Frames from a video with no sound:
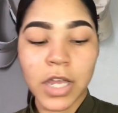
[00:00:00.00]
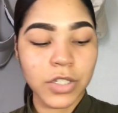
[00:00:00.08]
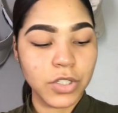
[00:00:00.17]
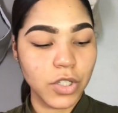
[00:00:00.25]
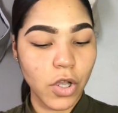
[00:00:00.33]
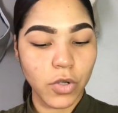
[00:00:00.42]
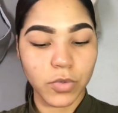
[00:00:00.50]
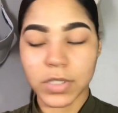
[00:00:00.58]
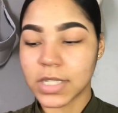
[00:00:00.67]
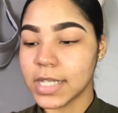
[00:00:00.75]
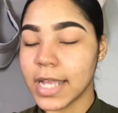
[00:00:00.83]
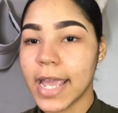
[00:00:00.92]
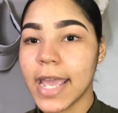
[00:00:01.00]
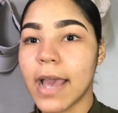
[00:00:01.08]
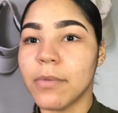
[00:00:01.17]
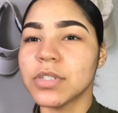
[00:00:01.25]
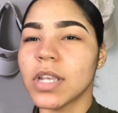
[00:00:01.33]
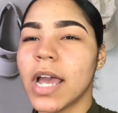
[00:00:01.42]
So today
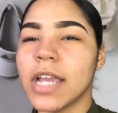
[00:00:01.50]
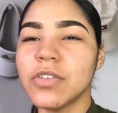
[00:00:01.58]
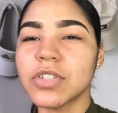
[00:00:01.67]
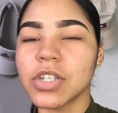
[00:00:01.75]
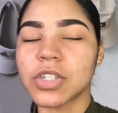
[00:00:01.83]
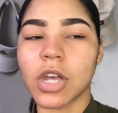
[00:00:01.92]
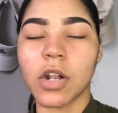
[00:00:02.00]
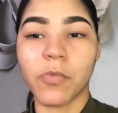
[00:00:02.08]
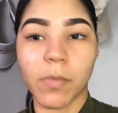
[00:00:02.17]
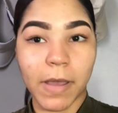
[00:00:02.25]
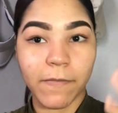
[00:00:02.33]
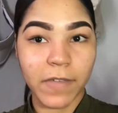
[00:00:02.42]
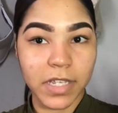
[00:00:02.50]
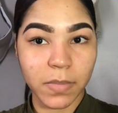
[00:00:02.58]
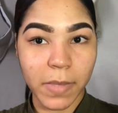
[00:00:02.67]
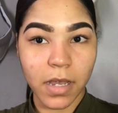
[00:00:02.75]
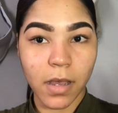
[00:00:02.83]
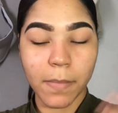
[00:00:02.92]
I usually start off with my face
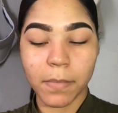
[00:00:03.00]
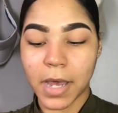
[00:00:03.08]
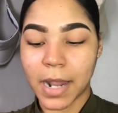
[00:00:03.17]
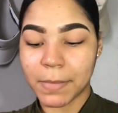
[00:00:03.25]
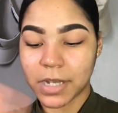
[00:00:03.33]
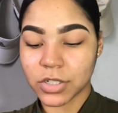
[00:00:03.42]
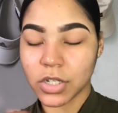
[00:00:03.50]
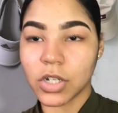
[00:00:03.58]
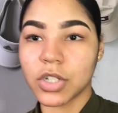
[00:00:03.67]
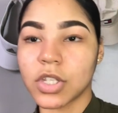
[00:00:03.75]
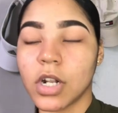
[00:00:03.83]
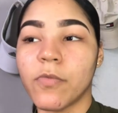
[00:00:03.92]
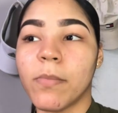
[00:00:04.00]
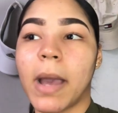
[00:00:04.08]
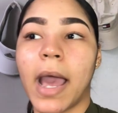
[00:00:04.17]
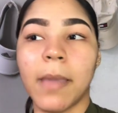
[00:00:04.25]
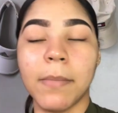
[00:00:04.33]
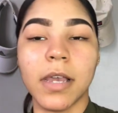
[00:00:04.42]
makeup, but I'm actually going to start off with
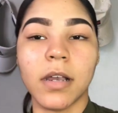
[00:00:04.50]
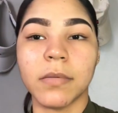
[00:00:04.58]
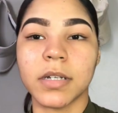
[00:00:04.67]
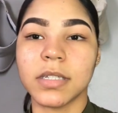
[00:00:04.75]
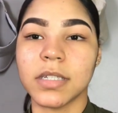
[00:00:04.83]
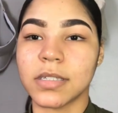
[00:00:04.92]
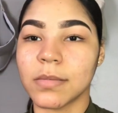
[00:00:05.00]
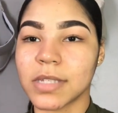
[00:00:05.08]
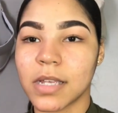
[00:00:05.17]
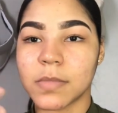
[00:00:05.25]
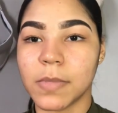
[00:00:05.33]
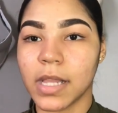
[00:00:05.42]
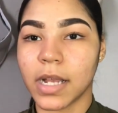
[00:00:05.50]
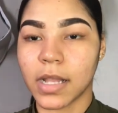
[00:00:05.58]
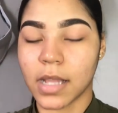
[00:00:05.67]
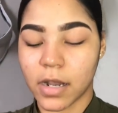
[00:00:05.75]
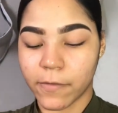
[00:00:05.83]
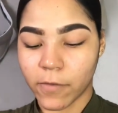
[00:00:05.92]
my eye makeup because it sometimes be like
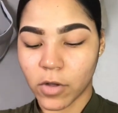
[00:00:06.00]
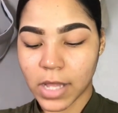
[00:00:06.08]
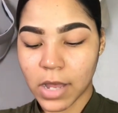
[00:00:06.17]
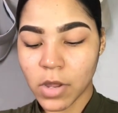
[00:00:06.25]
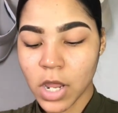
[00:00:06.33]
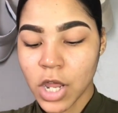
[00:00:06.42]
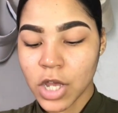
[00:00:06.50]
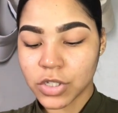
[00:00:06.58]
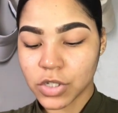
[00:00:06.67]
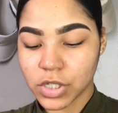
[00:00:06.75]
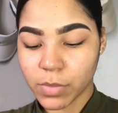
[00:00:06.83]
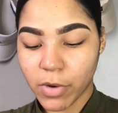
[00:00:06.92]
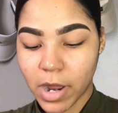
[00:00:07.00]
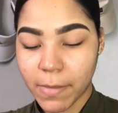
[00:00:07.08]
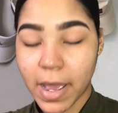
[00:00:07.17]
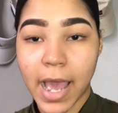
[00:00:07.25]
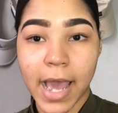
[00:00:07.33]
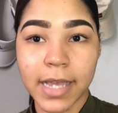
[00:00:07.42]
a lot of fallout. So to prime
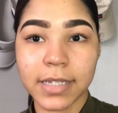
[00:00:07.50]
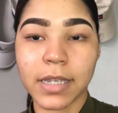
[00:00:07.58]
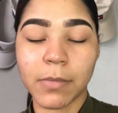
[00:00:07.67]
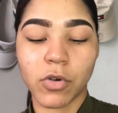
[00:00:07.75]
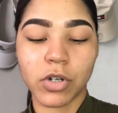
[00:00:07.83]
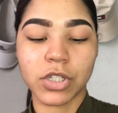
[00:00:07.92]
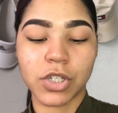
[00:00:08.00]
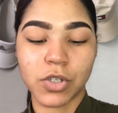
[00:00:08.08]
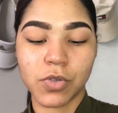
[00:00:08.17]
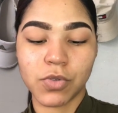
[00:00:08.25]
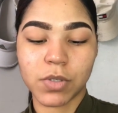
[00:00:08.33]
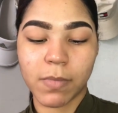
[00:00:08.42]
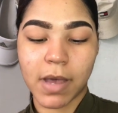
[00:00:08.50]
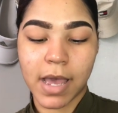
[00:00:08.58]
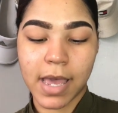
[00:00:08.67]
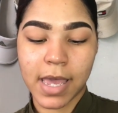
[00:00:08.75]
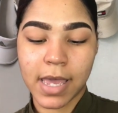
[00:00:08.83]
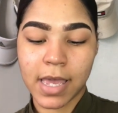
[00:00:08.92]
my eyes, I'm going to use
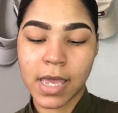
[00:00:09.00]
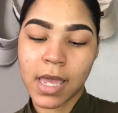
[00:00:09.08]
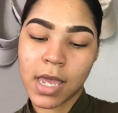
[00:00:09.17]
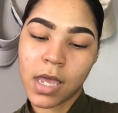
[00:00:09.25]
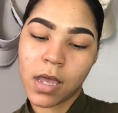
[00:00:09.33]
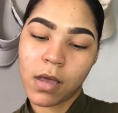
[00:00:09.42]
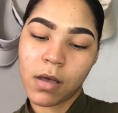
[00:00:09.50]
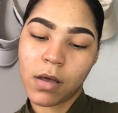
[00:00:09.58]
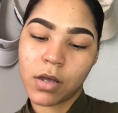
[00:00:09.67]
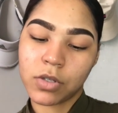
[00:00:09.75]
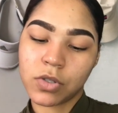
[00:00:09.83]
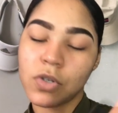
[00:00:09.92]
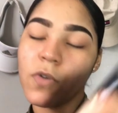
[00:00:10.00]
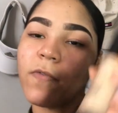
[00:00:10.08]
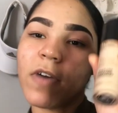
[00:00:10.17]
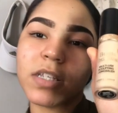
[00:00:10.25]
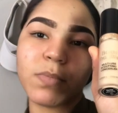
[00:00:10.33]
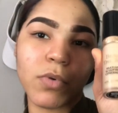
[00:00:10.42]
my Too
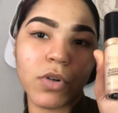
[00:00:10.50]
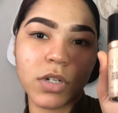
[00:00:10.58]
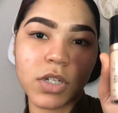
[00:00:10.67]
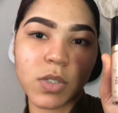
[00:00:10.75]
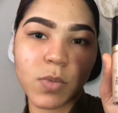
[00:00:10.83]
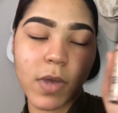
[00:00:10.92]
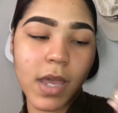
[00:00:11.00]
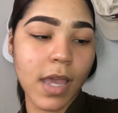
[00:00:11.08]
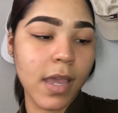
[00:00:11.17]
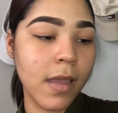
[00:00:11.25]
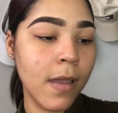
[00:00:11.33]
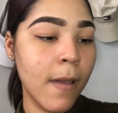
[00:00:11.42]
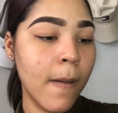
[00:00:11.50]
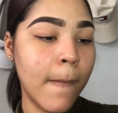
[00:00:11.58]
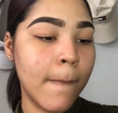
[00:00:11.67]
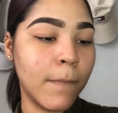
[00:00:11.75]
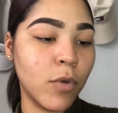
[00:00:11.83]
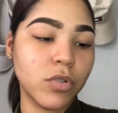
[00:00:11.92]
Faced Born This Way
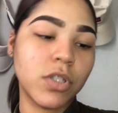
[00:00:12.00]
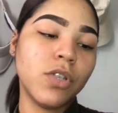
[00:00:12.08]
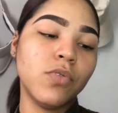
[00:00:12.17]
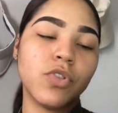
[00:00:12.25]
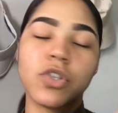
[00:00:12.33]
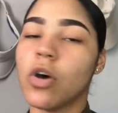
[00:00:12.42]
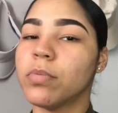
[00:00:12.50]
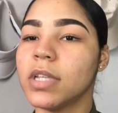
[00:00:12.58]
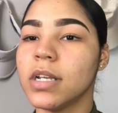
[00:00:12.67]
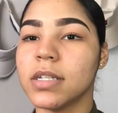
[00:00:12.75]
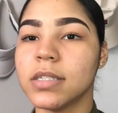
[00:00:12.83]
multi-use sculpting